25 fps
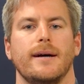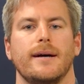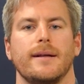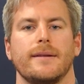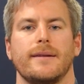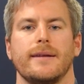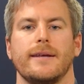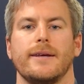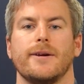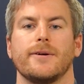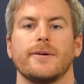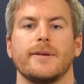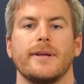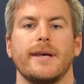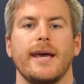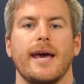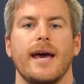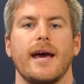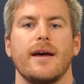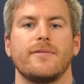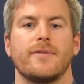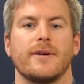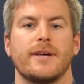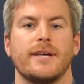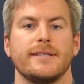The yearly
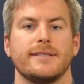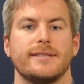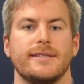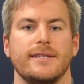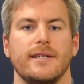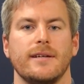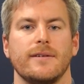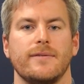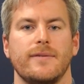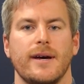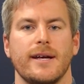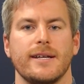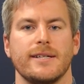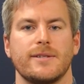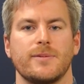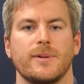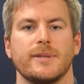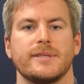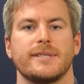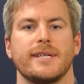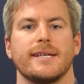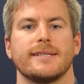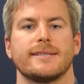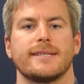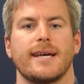advocacy event
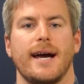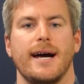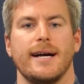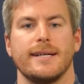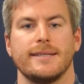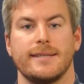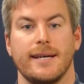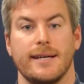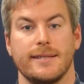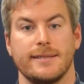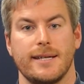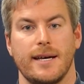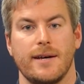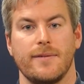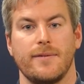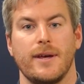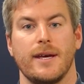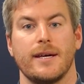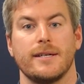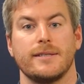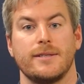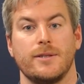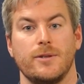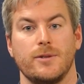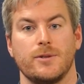was as
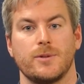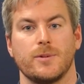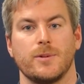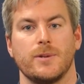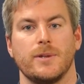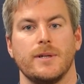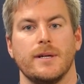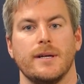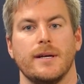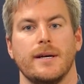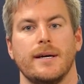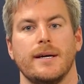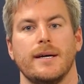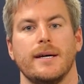content-heavy as usual,